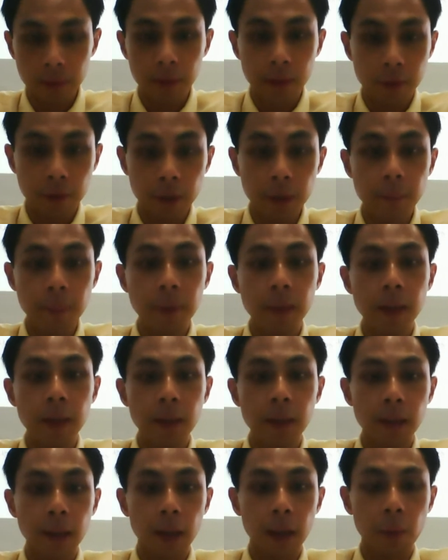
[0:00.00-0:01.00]

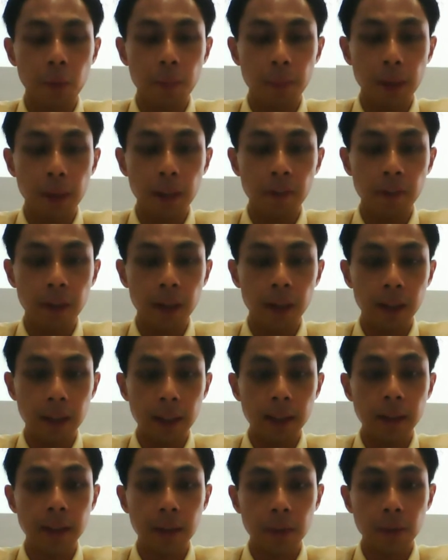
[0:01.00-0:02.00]
cream, I would believe that
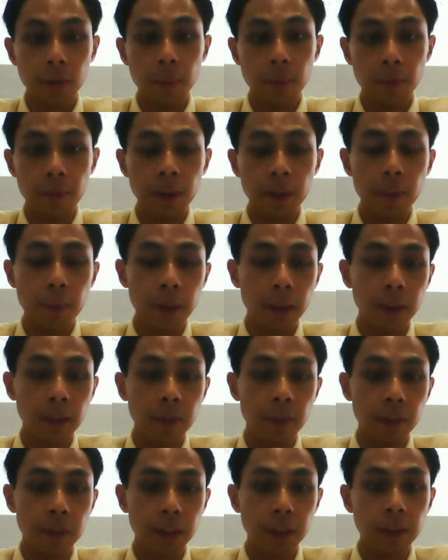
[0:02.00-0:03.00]
yes, it will be very
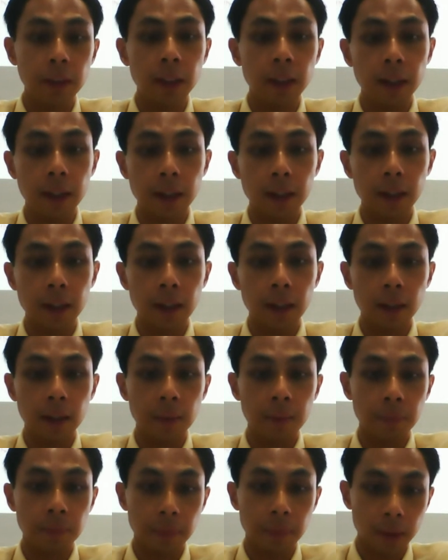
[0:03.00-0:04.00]
beneficial, and
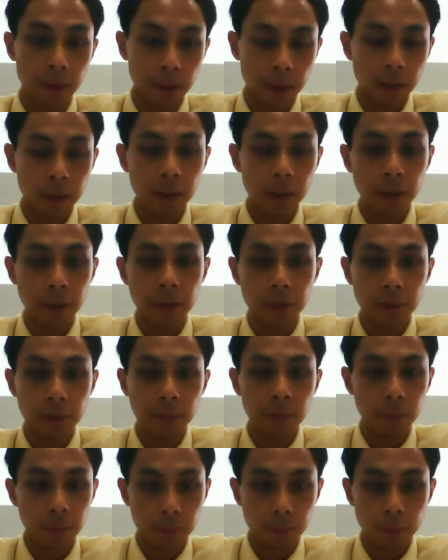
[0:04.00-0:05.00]

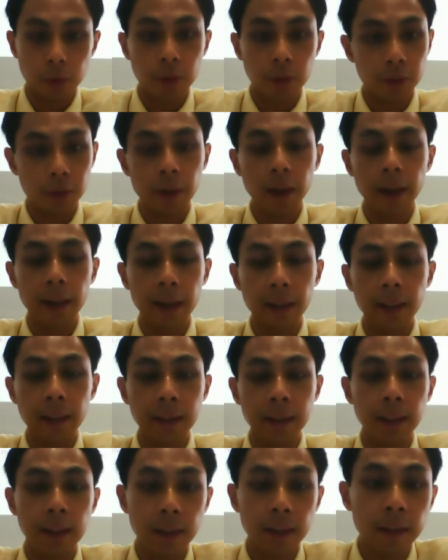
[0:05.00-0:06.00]
you should try it and
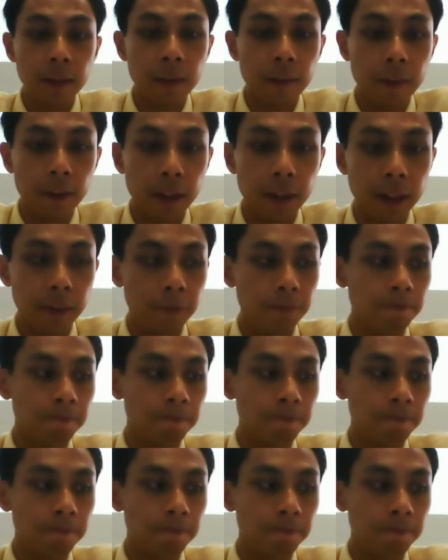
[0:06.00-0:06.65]
see, right?